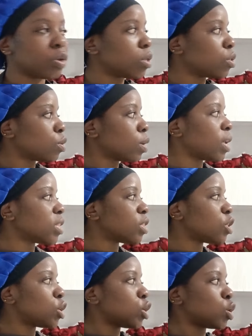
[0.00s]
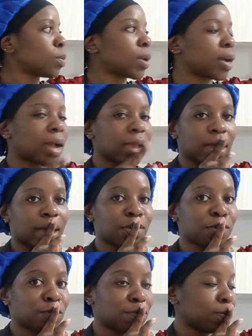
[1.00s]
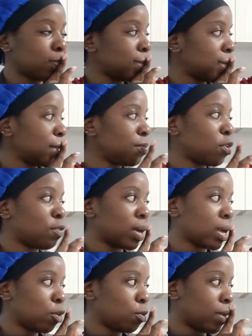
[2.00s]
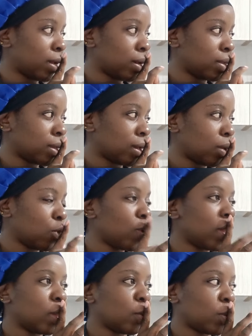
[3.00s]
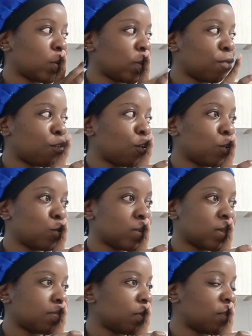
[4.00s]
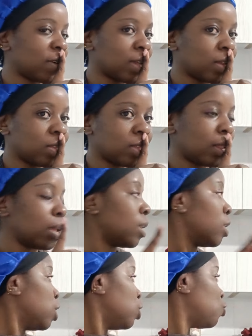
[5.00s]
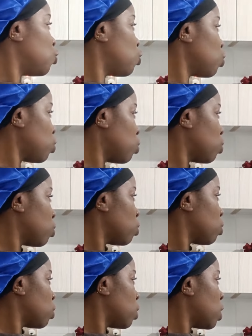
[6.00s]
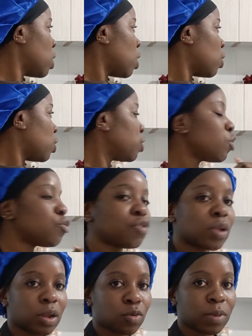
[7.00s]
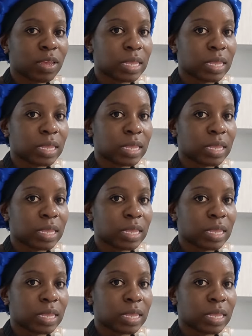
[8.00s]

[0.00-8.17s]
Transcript: So let's check. I've seen my avocado pali sai. I forgot to eat my avocado yesterday. Tutu, when you tutu, now my